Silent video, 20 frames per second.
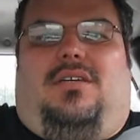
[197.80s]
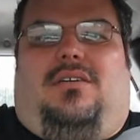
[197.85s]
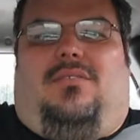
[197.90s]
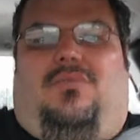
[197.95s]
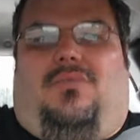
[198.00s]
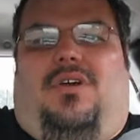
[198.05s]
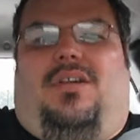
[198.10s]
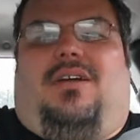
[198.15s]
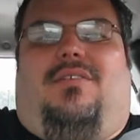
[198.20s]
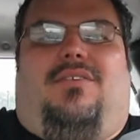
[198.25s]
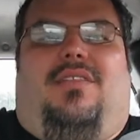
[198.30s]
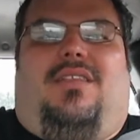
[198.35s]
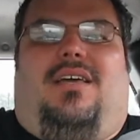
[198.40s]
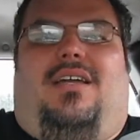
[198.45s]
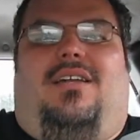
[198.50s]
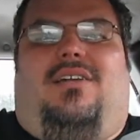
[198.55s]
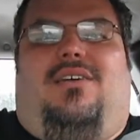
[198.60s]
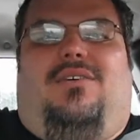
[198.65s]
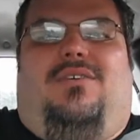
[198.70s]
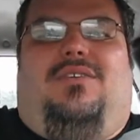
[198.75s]
whatever
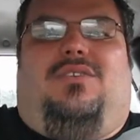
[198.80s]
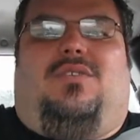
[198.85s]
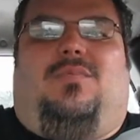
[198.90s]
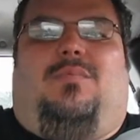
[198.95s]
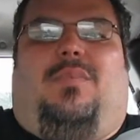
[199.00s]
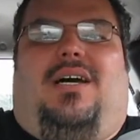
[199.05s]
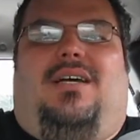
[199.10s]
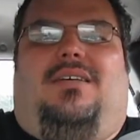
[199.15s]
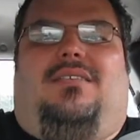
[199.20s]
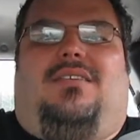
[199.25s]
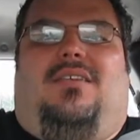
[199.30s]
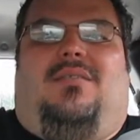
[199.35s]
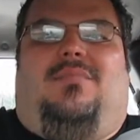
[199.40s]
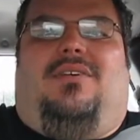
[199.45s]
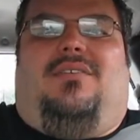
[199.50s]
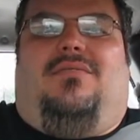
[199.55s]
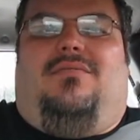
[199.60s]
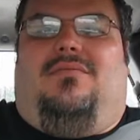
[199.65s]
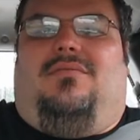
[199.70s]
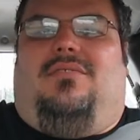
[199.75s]
they do to spice them
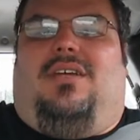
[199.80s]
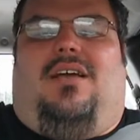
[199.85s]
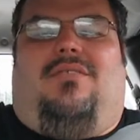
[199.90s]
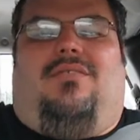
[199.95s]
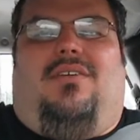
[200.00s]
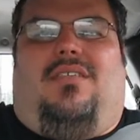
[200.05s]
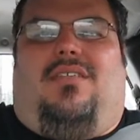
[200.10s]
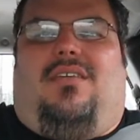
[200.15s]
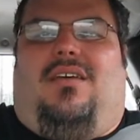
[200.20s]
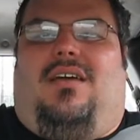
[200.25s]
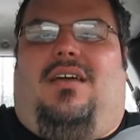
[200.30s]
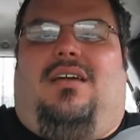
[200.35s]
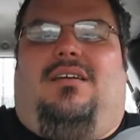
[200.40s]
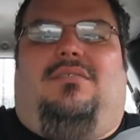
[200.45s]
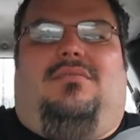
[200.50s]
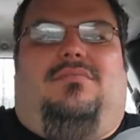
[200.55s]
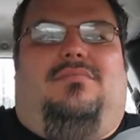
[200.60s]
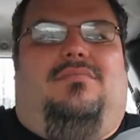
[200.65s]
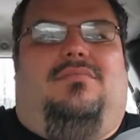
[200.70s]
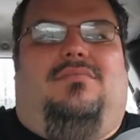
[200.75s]
and everything,
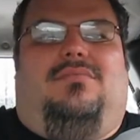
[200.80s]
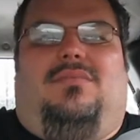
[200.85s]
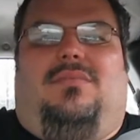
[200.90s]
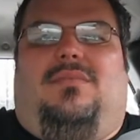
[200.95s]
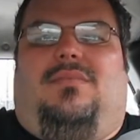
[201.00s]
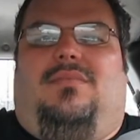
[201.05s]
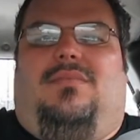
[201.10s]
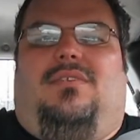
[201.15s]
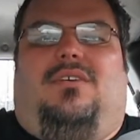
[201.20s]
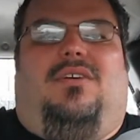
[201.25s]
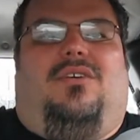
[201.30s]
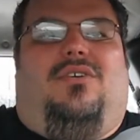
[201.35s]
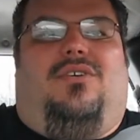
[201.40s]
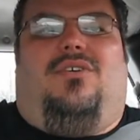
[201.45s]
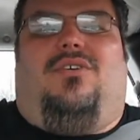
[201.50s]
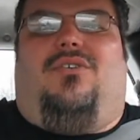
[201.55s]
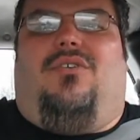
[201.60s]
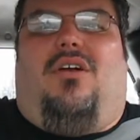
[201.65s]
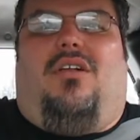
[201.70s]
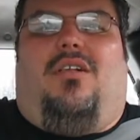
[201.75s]

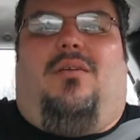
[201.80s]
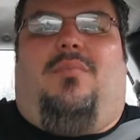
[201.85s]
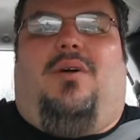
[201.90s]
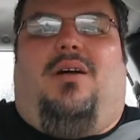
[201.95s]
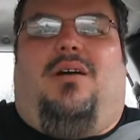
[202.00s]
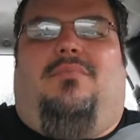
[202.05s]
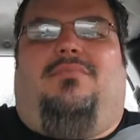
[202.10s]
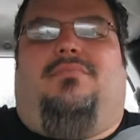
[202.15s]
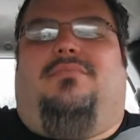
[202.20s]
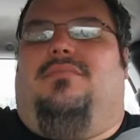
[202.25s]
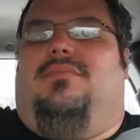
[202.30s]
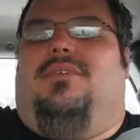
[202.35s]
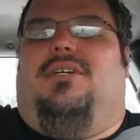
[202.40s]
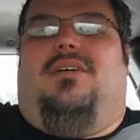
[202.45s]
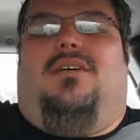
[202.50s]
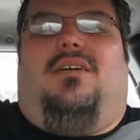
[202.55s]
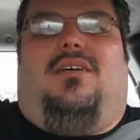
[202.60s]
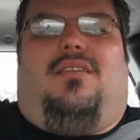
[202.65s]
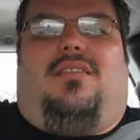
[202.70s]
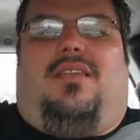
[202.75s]
you grill them up,
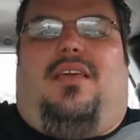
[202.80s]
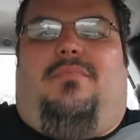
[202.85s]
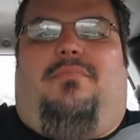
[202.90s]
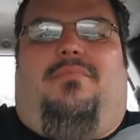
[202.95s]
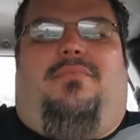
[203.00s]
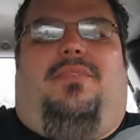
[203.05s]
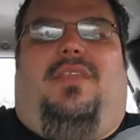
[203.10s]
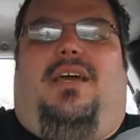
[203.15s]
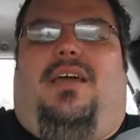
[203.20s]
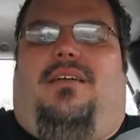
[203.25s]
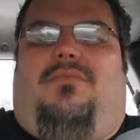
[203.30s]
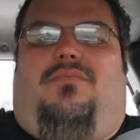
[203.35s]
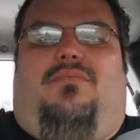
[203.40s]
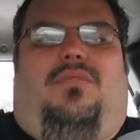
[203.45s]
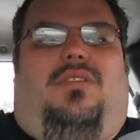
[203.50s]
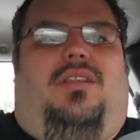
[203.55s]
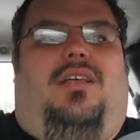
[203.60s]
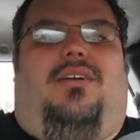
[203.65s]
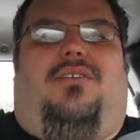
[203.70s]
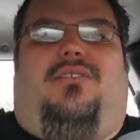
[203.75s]
they
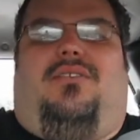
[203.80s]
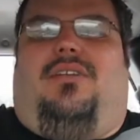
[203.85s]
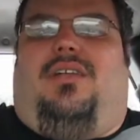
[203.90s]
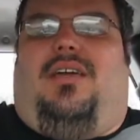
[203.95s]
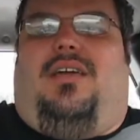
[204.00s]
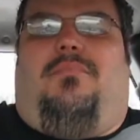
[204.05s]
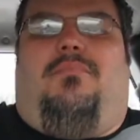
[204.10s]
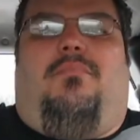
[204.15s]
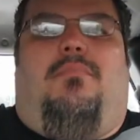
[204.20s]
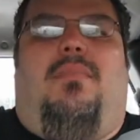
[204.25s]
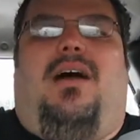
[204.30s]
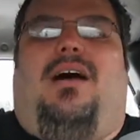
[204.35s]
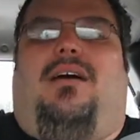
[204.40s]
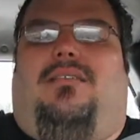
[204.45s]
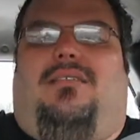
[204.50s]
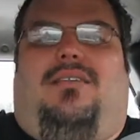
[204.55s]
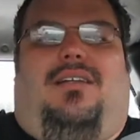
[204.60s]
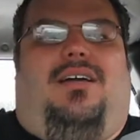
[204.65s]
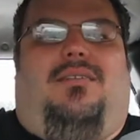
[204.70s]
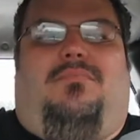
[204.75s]
literally
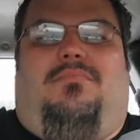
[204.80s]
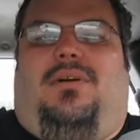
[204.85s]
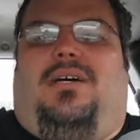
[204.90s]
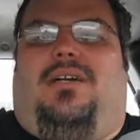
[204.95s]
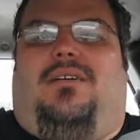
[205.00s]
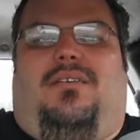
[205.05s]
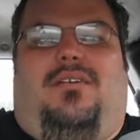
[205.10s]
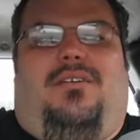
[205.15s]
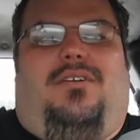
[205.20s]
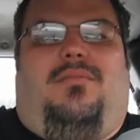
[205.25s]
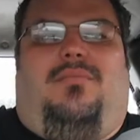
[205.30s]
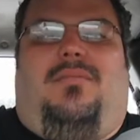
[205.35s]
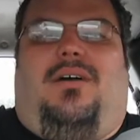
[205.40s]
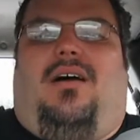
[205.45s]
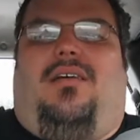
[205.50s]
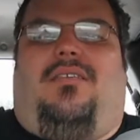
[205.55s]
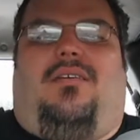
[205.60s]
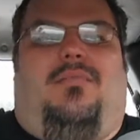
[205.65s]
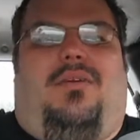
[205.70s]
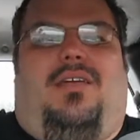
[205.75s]
melt like butter in your
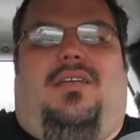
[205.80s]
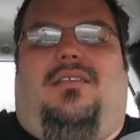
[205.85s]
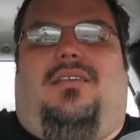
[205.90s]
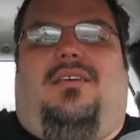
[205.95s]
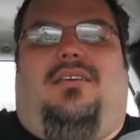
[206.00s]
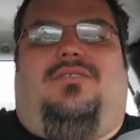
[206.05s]
mouth. I mean,